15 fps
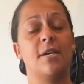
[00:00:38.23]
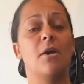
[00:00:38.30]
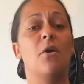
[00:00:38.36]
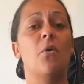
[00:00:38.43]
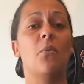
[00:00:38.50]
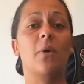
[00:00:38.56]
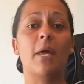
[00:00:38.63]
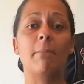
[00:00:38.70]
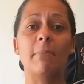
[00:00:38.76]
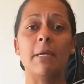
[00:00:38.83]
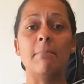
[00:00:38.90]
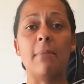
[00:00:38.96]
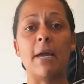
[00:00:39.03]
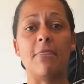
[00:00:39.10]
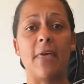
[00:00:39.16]
What I mean by
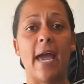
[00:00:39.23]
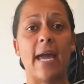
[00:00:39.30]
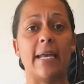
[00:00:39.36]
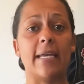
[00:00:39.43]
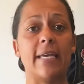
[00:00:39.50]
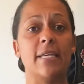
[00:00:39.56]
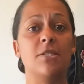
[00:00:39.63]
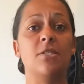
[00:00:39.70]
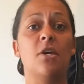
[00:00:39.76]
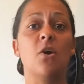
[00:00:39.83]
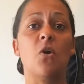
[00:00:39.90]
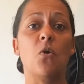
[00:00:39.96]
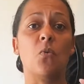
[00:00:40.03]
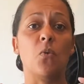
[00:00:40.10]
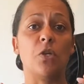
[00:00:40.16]
that is
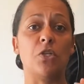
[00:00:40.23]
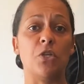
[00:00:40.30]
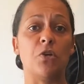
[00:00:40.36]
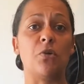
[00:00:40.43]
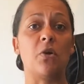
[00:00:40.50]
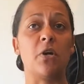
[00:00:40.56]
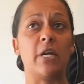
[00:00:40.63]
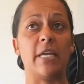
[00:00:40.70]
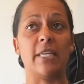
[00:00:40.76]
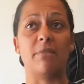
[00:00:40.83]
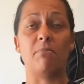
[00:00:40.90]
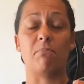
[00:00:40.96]
when you are in